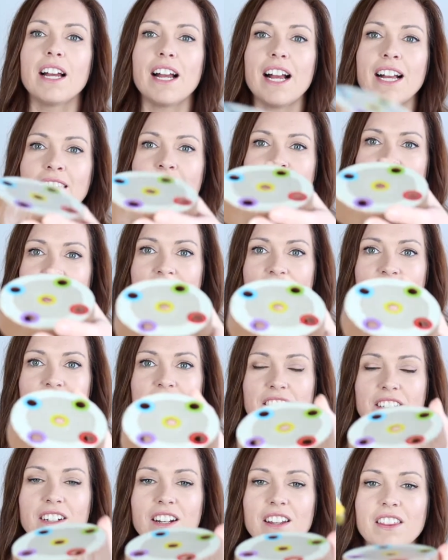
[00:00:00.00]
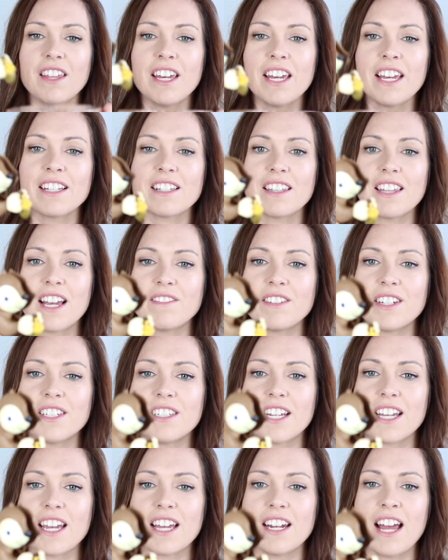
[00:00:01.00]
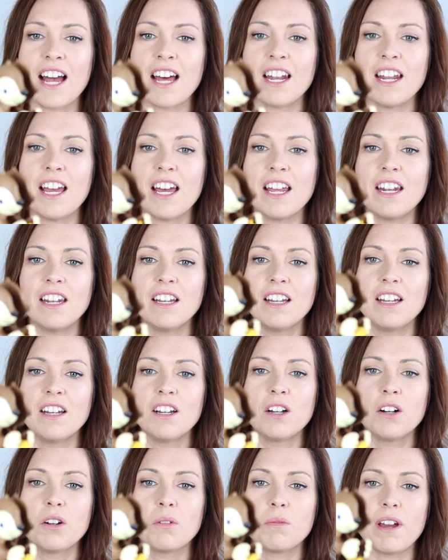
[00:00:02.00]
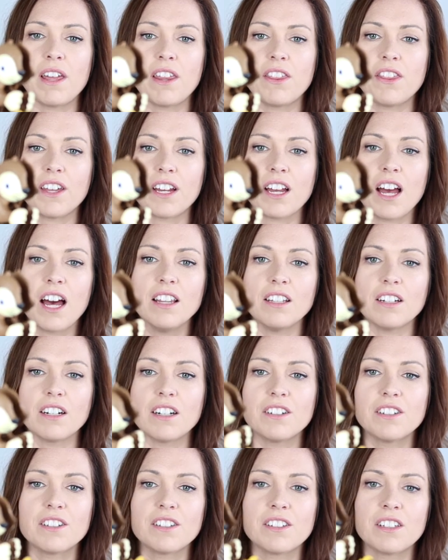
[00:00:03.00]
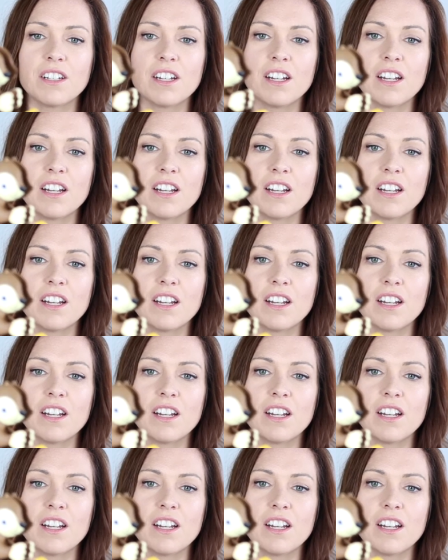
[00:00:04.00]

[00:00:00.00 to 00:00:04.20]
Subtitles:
And then they have these little things that they have to stick it down in with the colors.